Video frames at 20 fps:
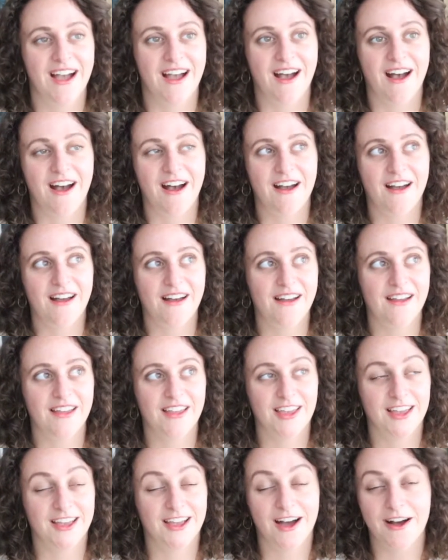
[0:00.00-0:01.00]

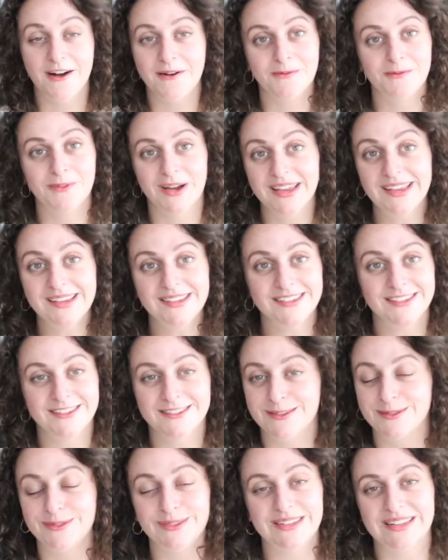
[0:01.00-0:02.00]
I can't wait
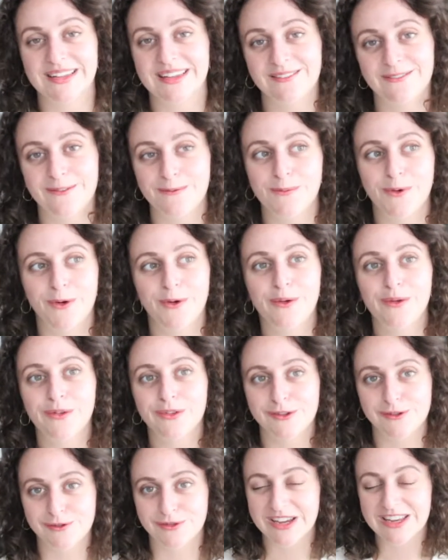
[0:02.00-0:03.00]
to fill it even more,
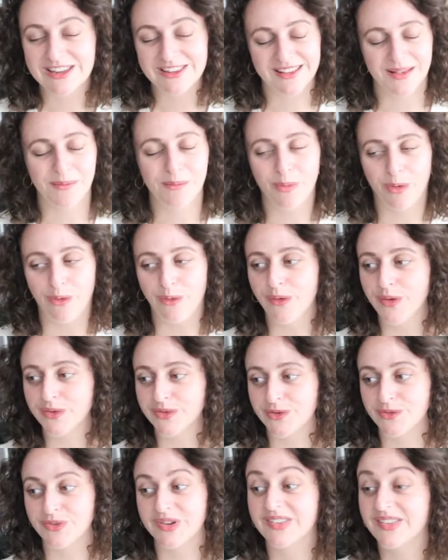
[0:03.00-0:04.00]
to read some more,
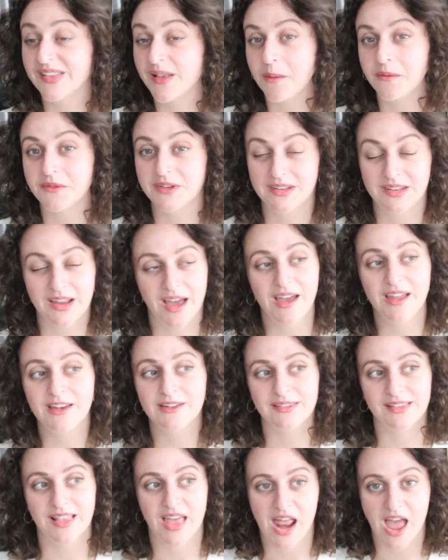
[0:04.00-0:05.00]
to read some of the
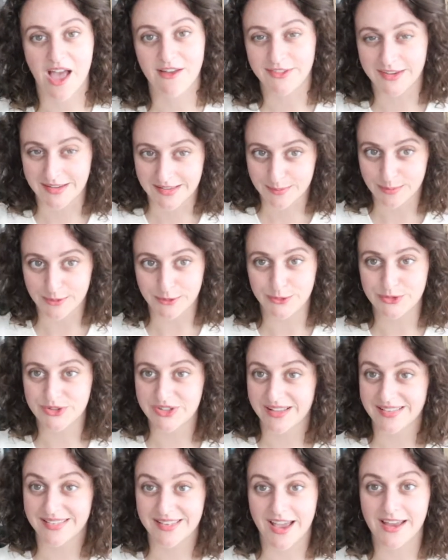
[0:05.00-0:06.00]
titles that I haven't explored
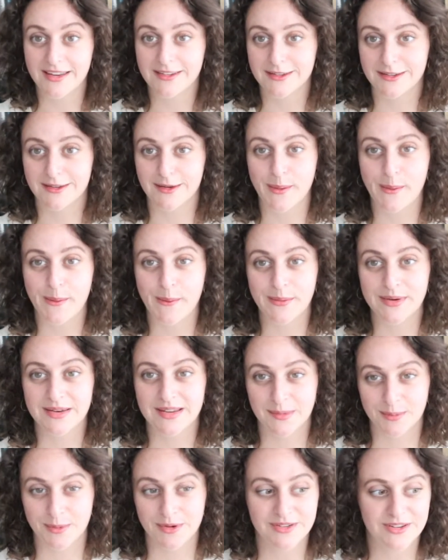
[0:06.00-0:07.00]
just yet on
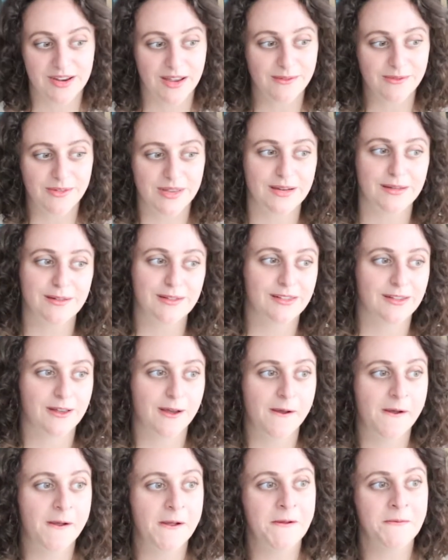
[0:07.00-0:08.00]
this bookshelf, and also
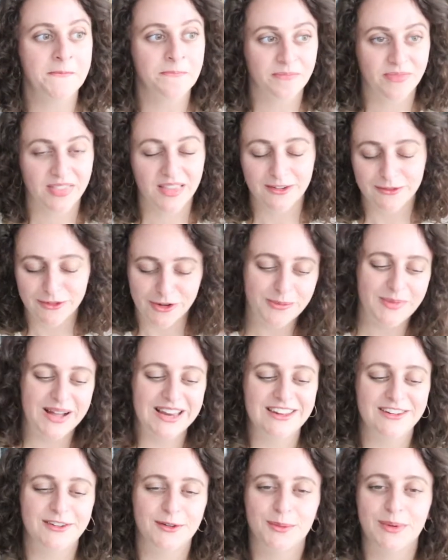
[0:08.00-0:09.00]
for my
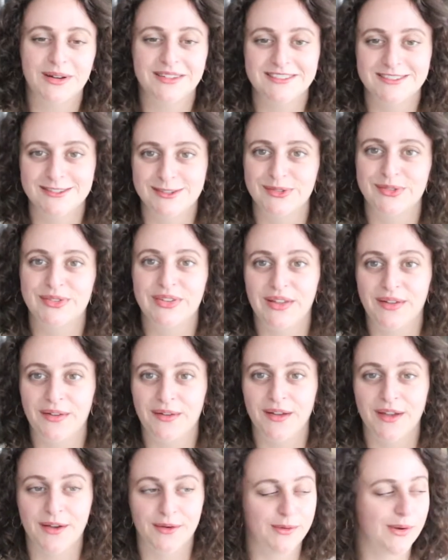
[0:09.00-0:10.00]
little one to fill
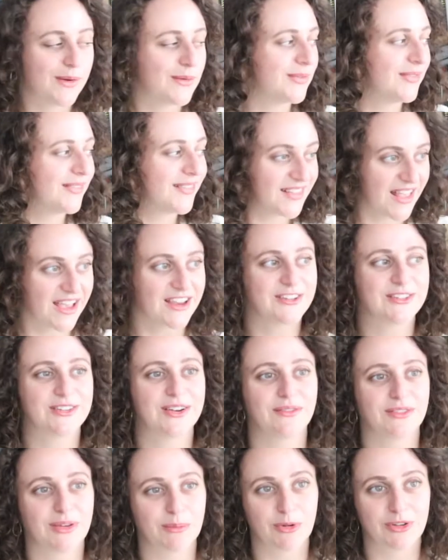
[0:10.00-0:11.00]
her own section
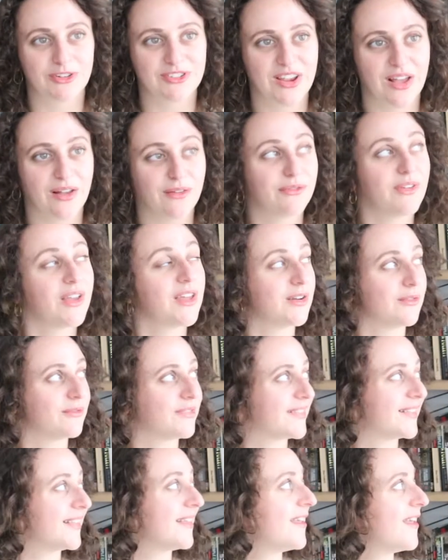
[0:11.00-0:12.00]
of the bookshelf and
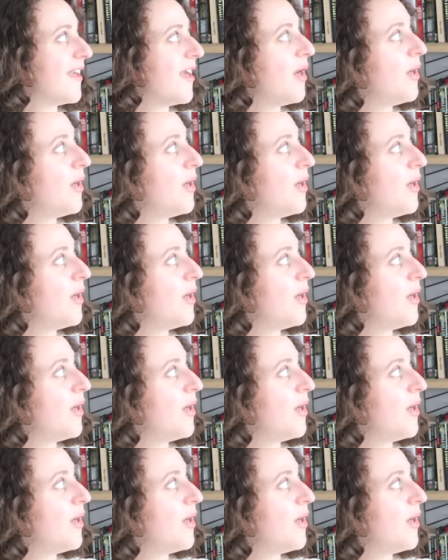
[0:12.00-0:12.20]
obviously